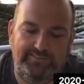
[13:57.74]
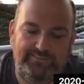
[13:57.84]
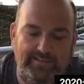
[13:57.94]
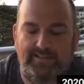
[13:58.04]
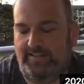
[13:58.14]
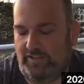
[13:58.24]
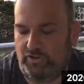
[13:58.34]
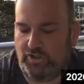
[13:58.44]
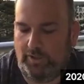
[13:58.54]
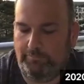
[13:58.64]
that can
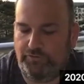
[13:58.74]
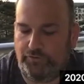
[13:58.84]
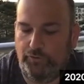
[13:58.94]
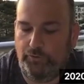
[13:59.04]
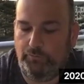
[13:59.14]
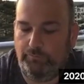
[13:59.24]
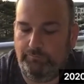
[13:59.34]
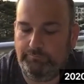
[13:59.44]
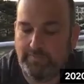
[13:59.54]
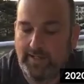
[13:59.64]
come through
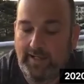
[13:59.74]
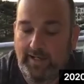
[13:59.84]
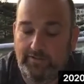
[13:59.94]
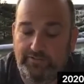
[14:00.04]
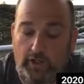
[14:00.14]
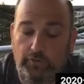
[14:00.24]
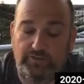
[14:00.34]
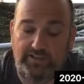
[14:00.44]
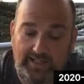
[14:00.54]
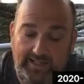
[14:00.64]
down
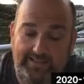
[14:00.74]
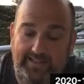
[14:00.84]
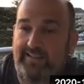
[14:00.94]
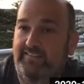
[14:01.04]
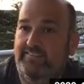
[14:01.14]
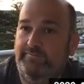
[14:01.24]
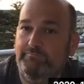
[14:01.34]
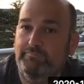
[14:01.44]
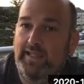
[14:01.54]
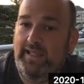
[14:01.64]
the line is
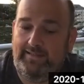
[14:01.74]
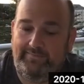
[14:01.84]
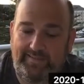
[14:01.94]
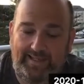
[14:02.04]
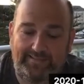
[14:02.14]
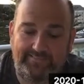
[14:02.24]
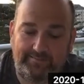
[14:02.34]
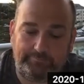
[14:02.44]
that